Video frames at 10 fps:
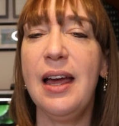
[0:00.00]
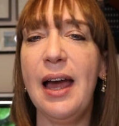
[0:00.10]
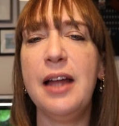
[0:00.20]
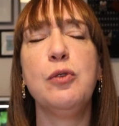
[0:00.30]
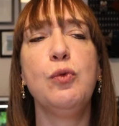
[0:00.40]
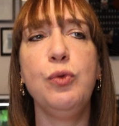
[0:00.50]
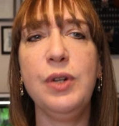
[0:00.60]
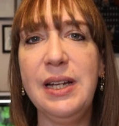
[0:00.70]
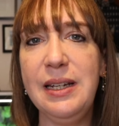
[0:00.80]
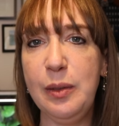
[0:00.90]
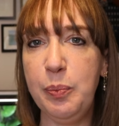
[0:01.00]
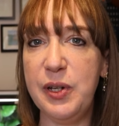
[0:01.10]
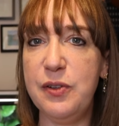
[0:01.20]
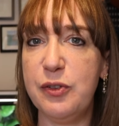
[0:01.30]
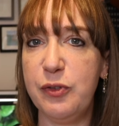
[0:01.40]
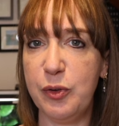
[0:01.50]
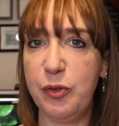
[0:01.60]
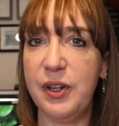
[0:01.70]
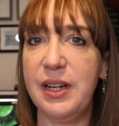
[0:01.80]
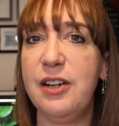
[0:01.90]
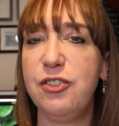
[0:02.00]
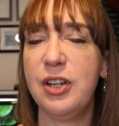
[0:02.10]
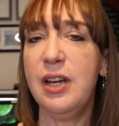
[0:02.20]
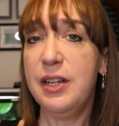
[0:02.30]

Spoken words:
and a really beautiful finish.